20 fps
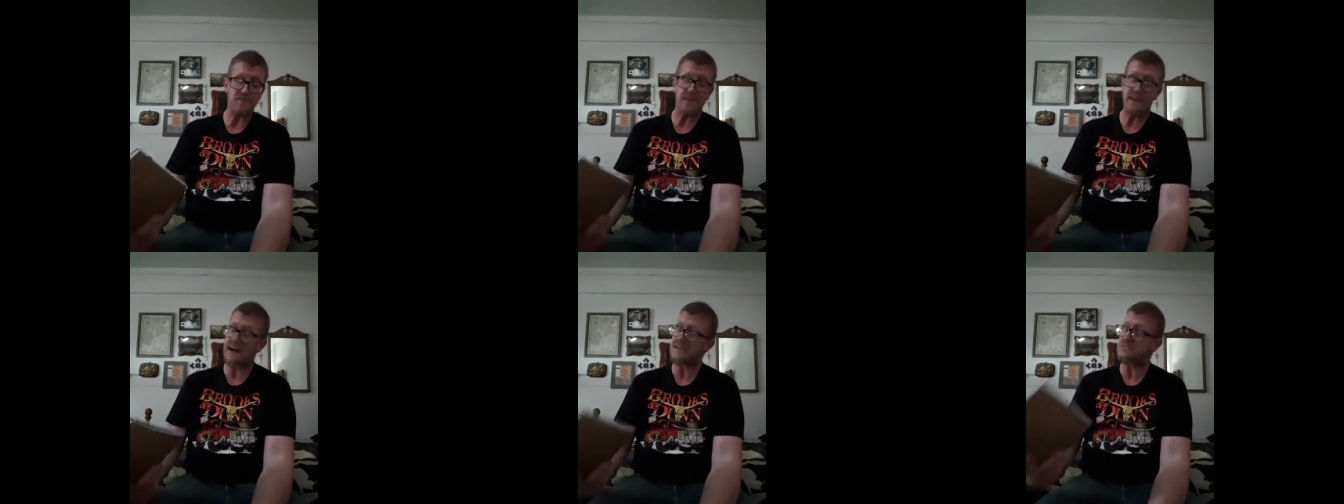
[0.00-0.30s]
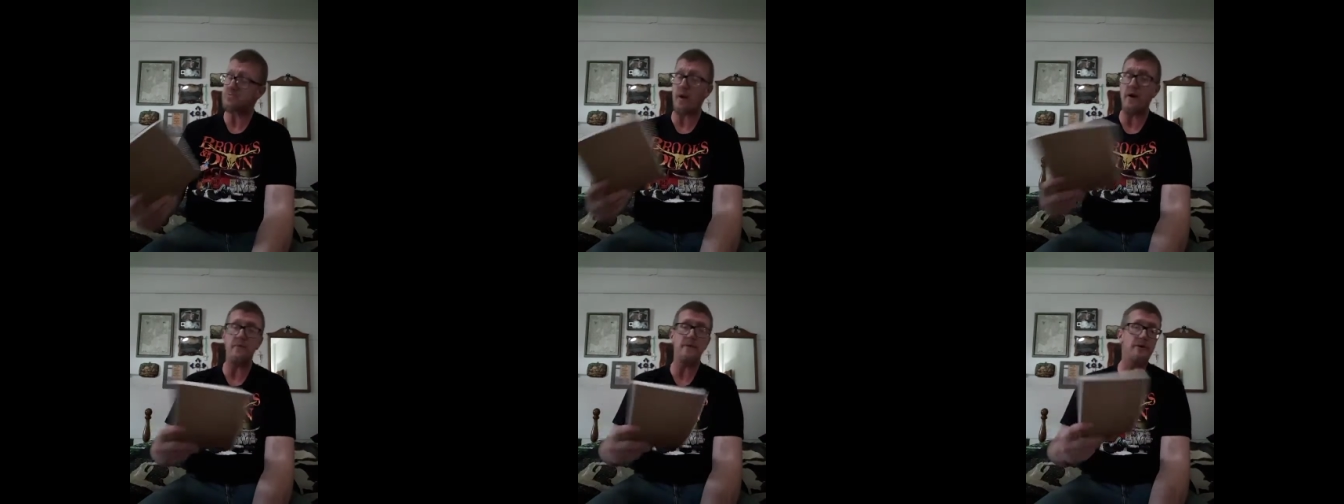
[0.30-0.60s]

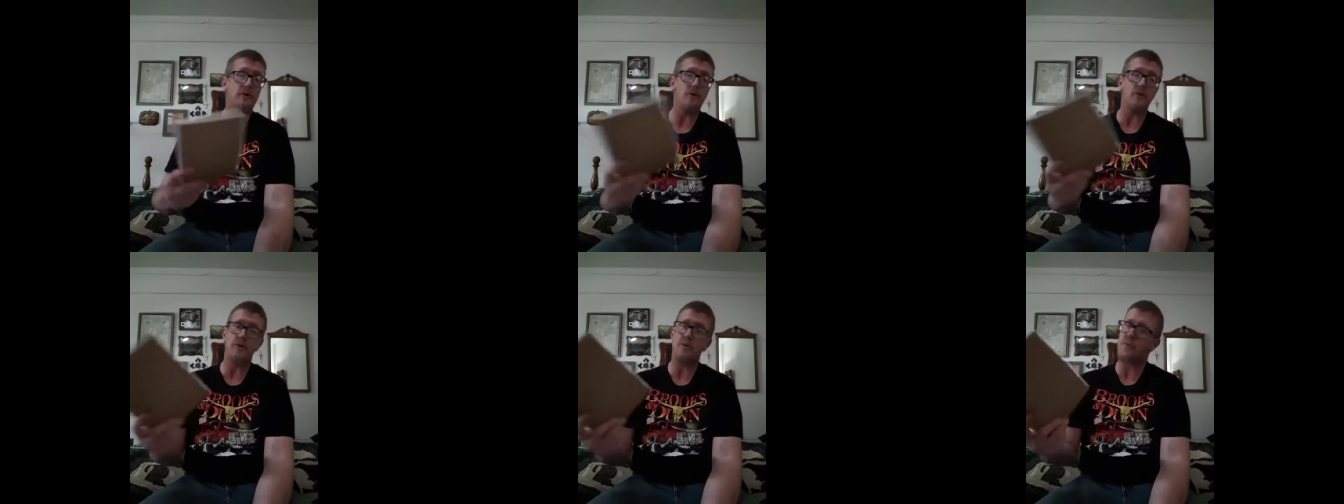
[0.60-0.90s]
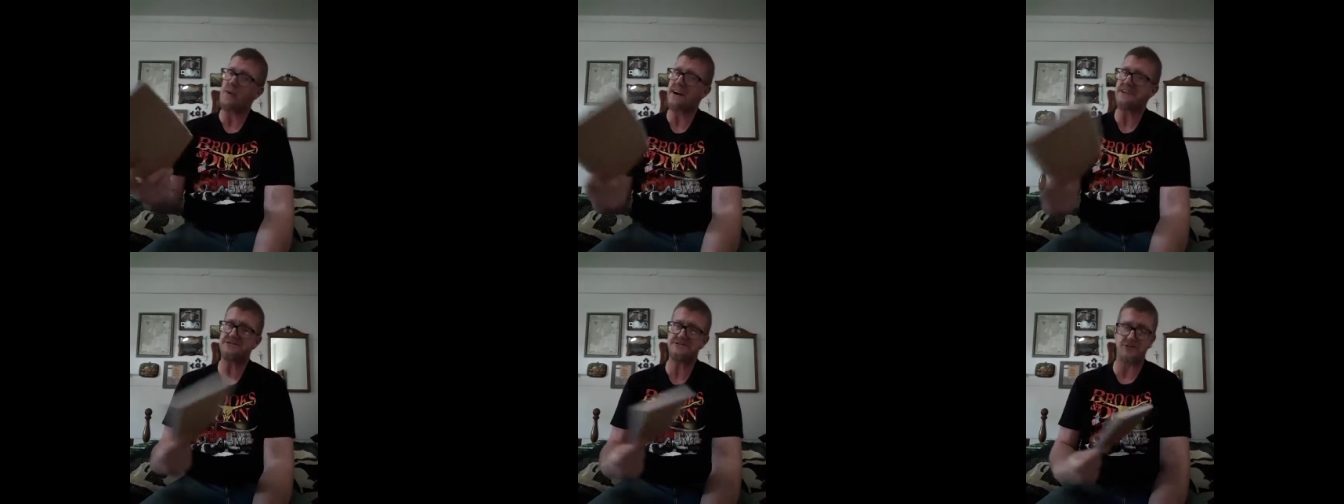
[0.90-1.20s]
That's why we don't
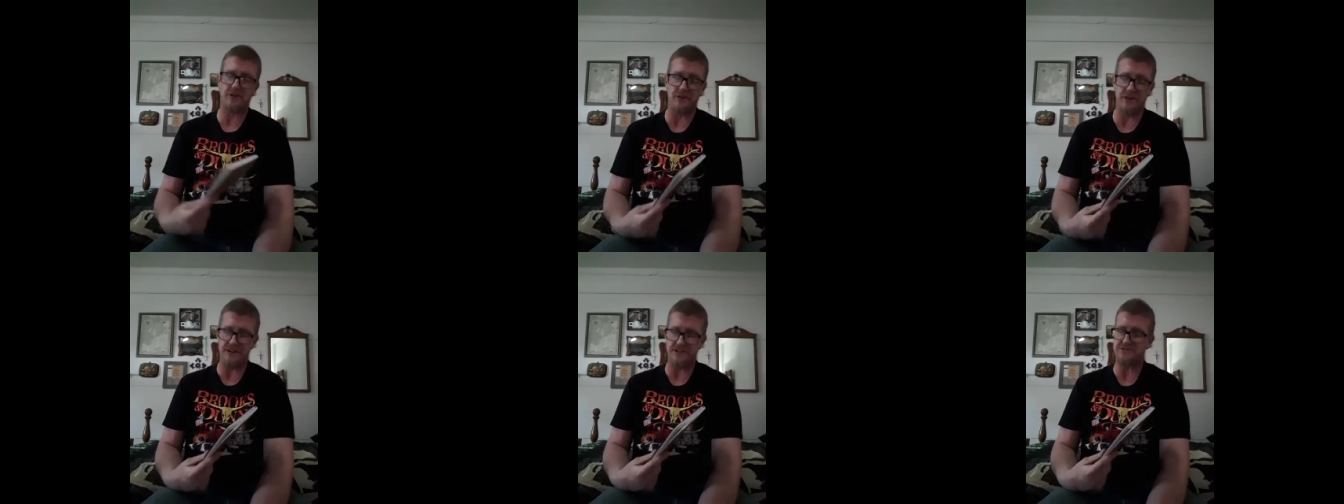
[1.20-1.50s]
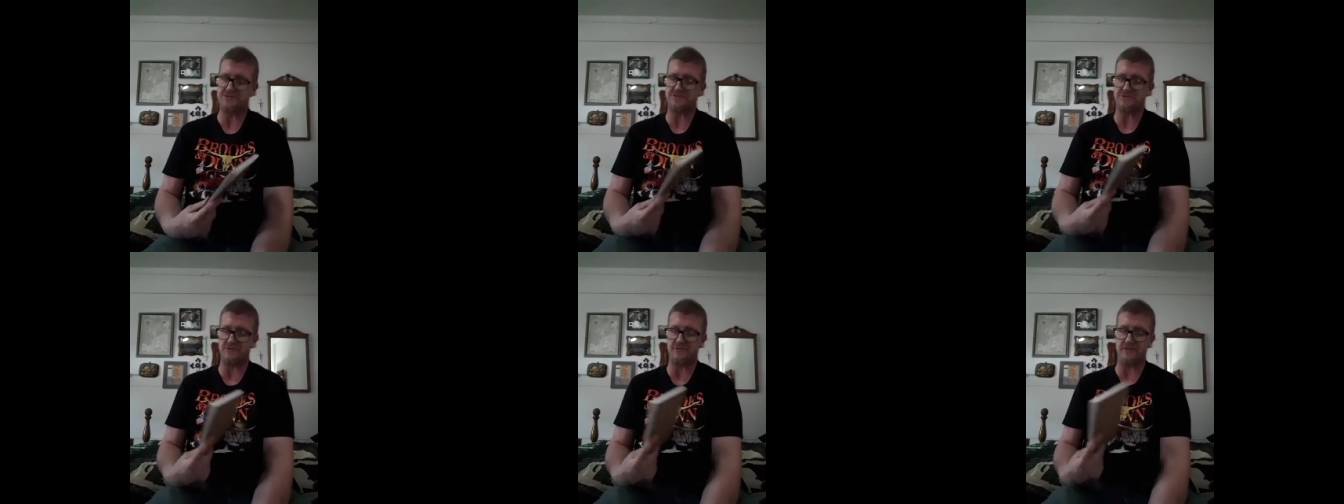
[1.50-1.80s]
erase our
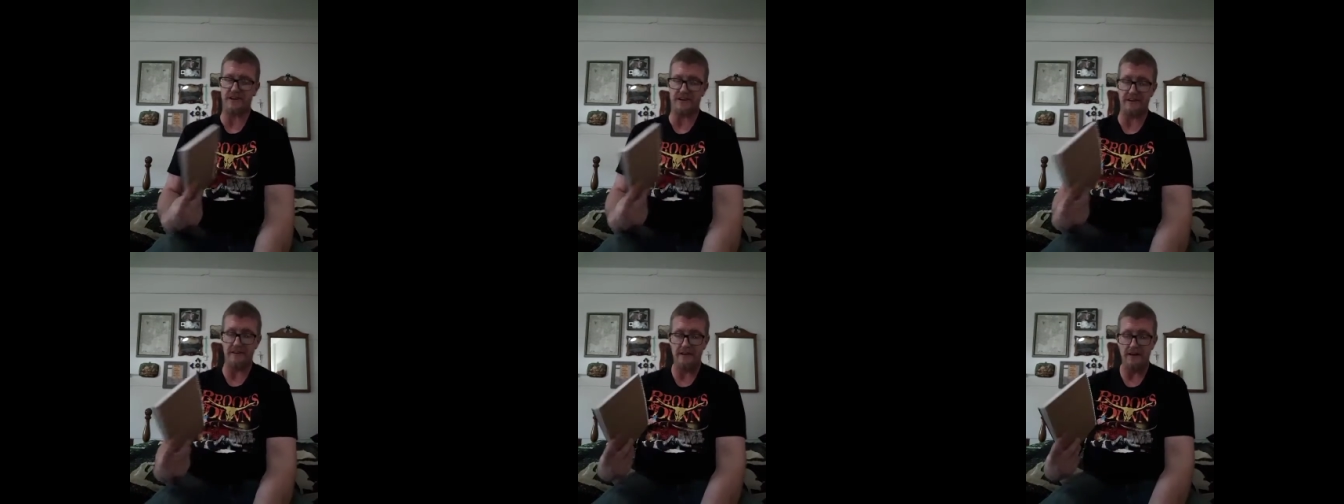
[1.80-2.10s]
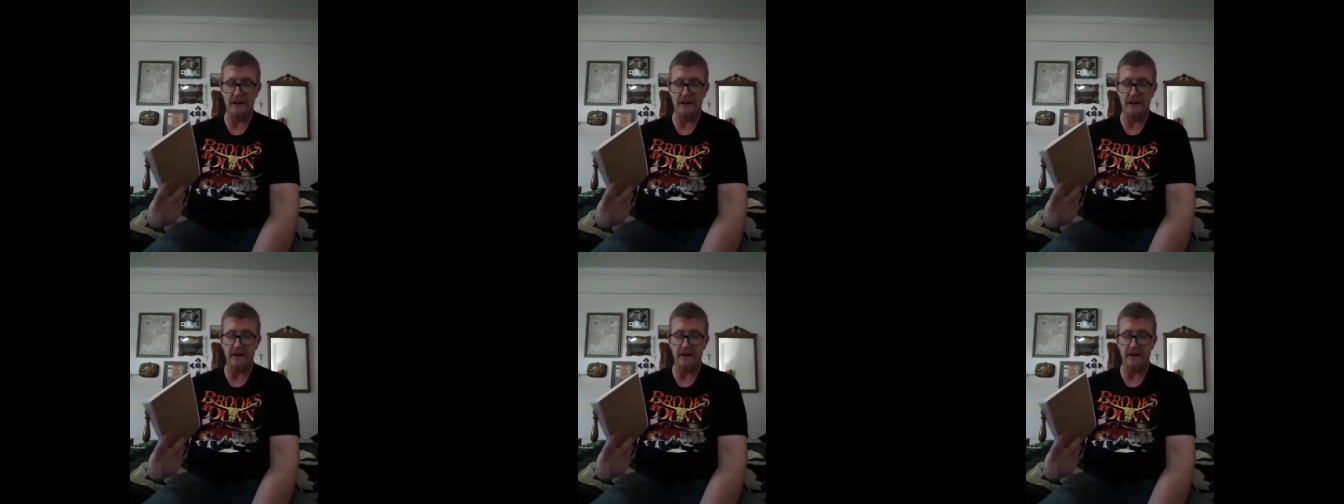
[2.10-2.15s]
history.